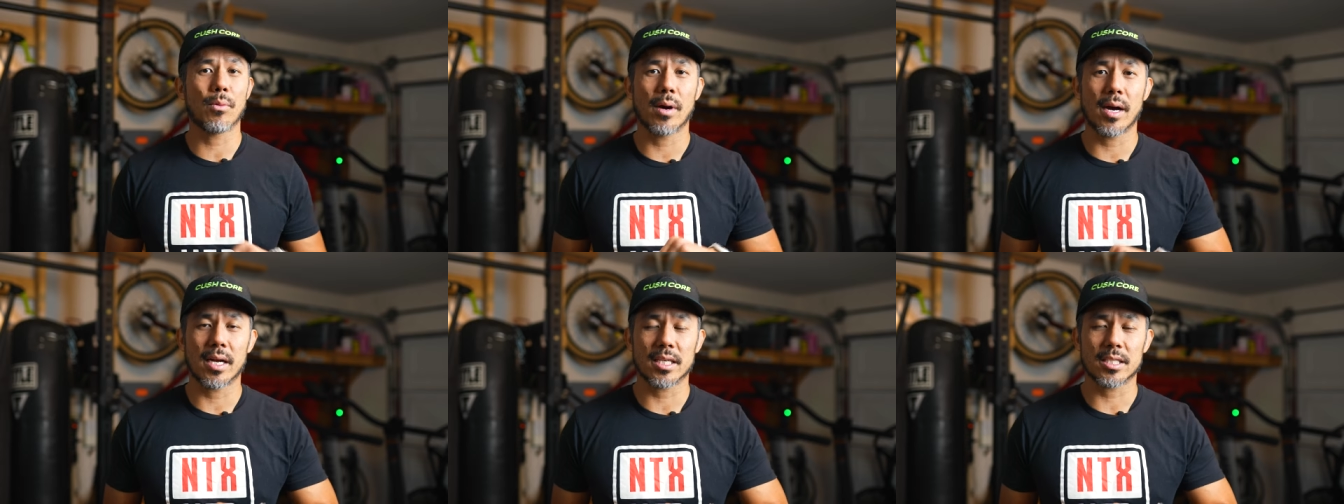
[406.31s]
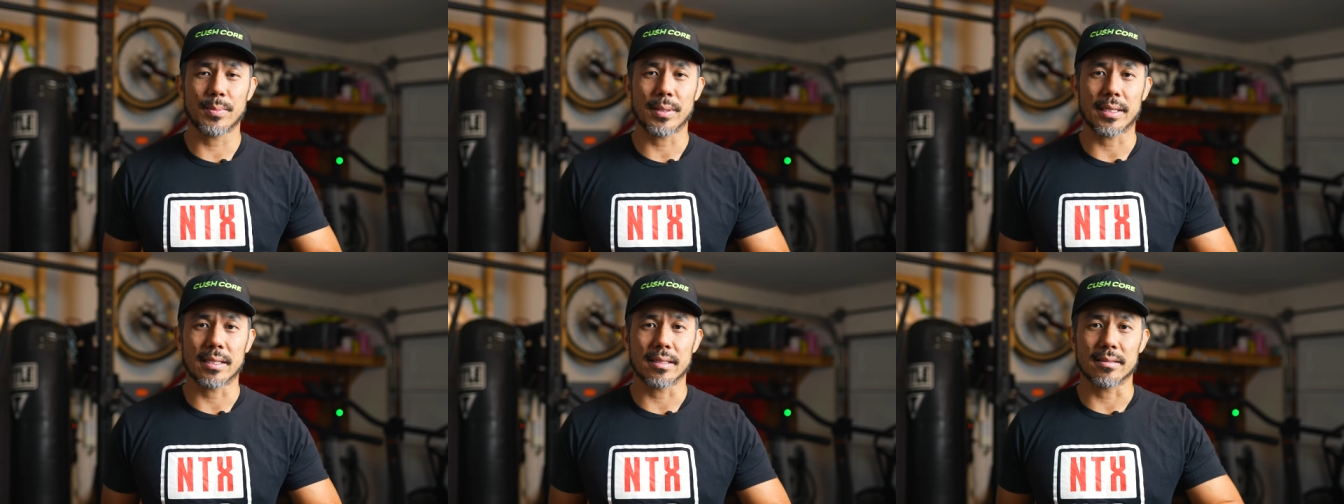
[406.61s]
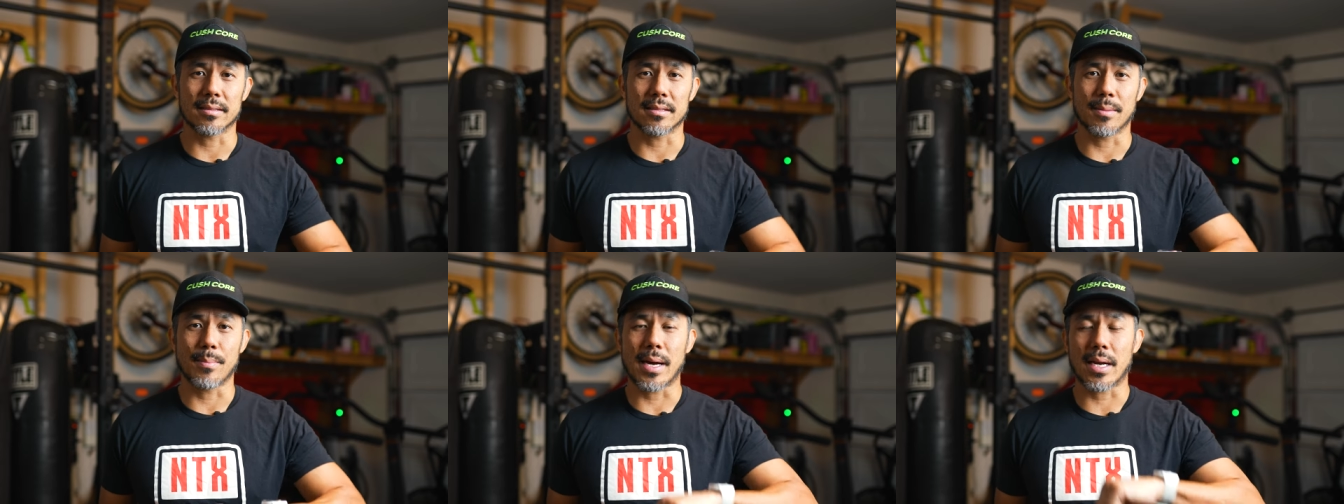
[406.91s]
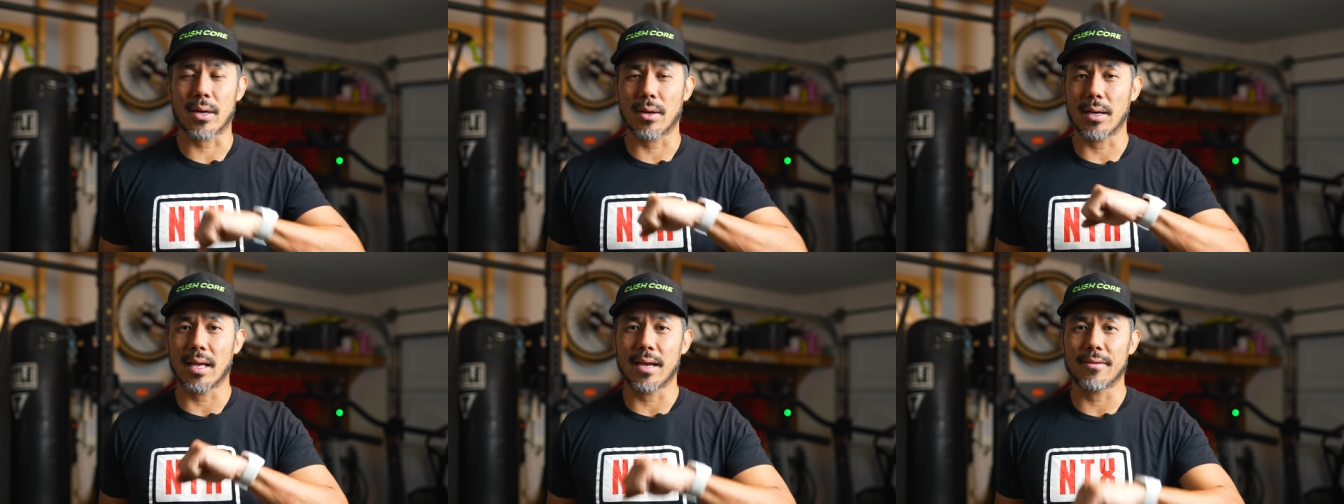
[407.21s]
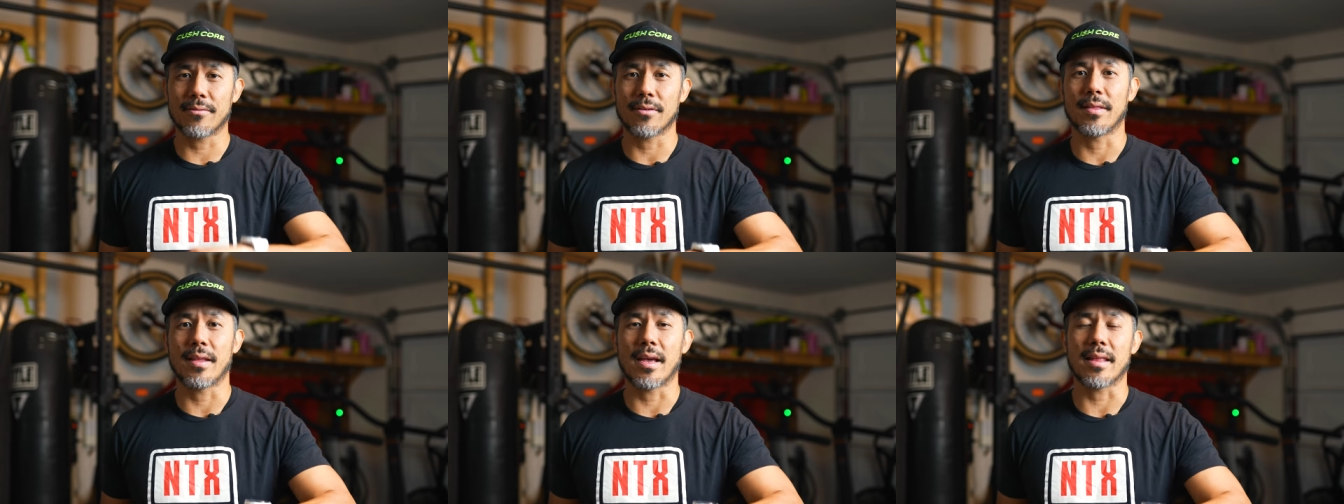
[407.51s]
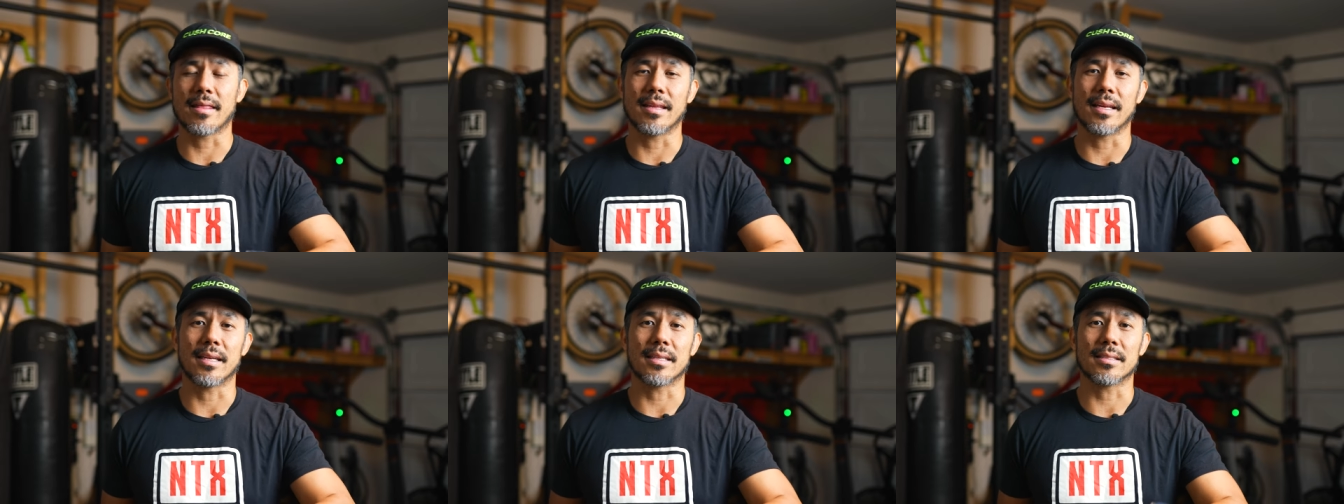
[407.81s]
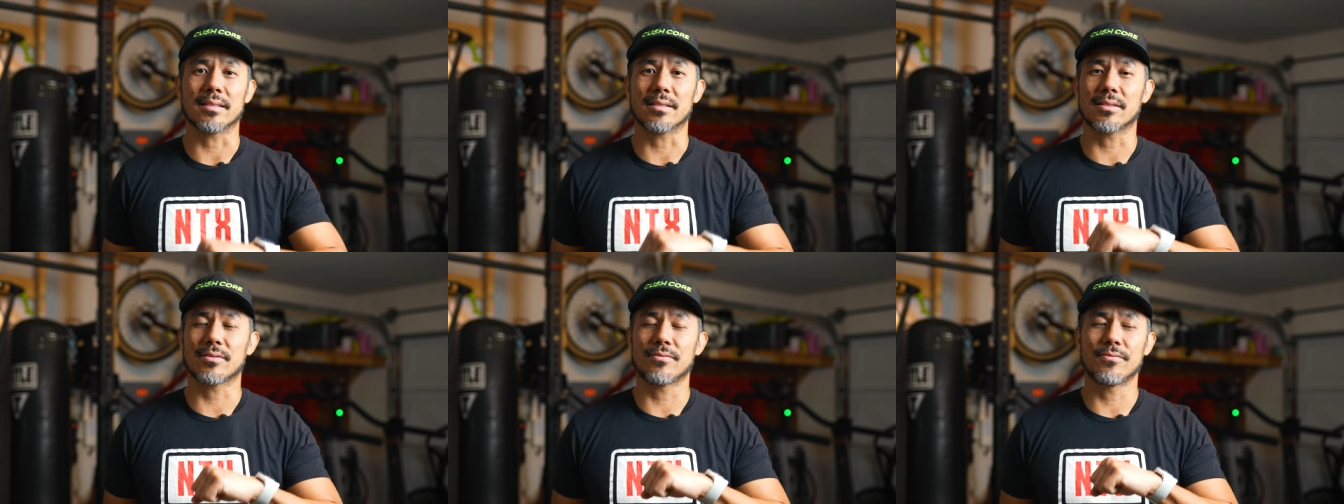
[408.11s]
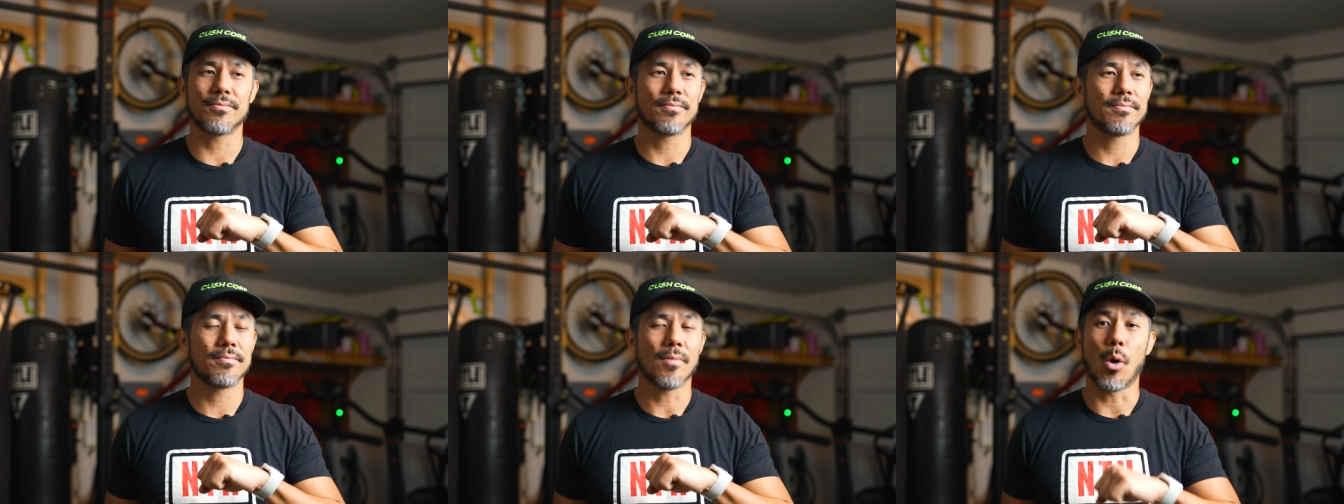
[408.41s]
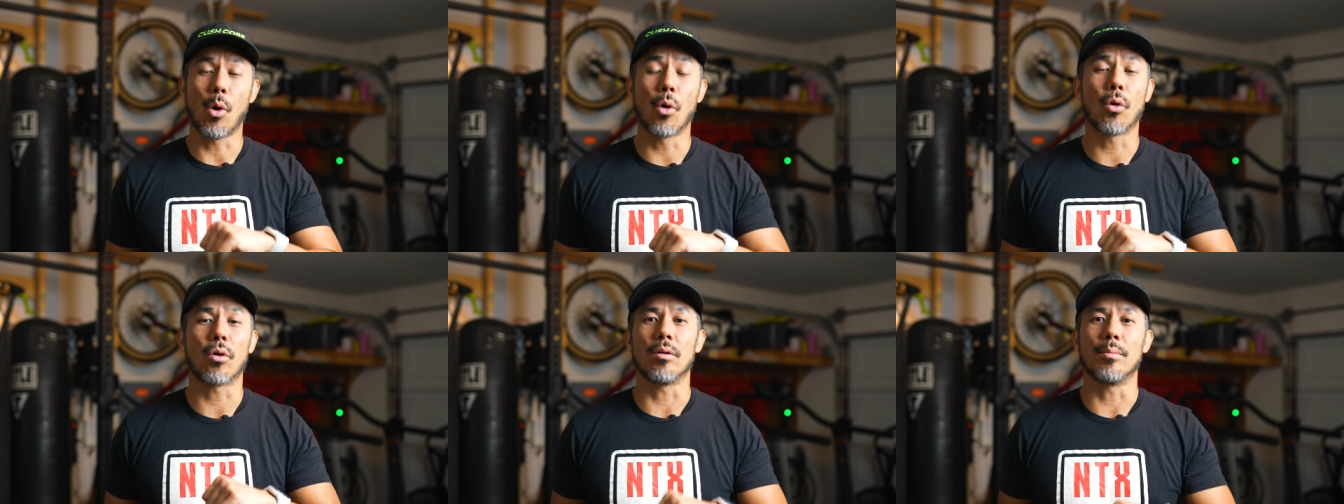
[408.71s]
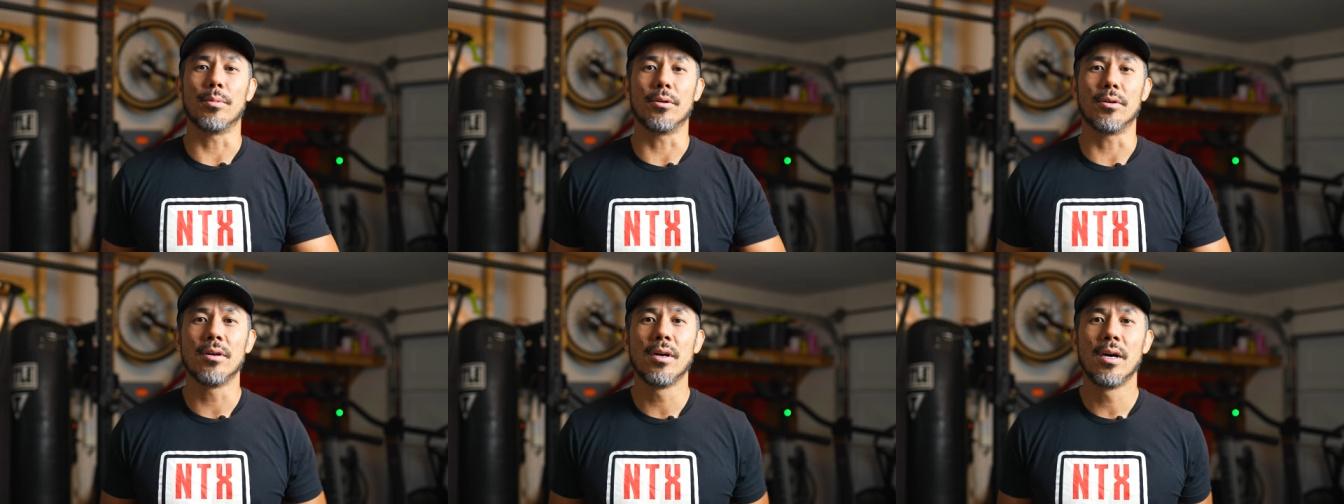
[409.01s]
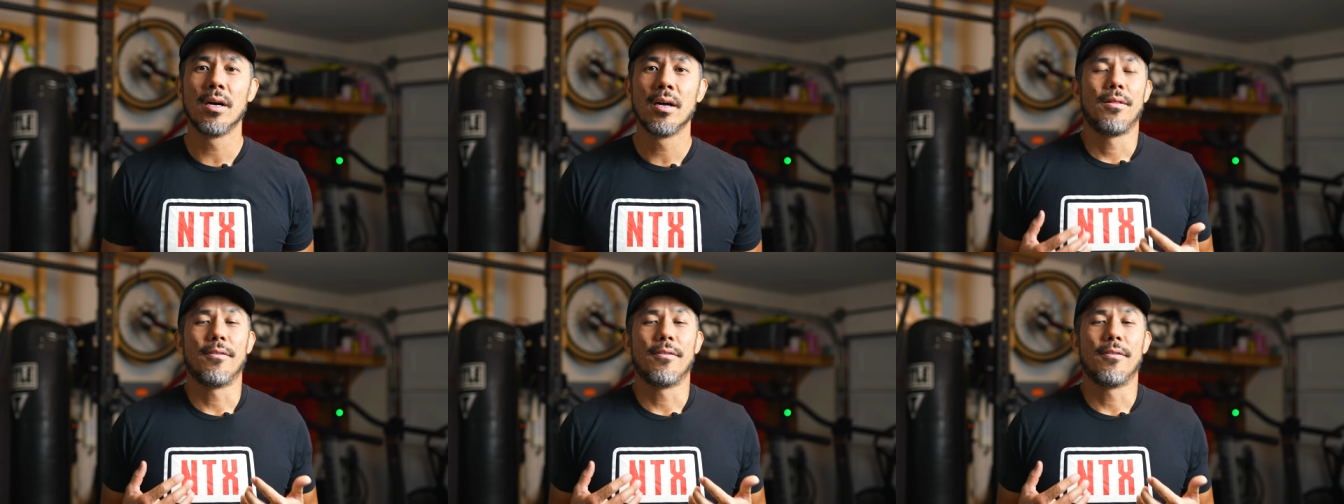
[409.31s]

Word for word: Watch because the battery life on that thing is horrible.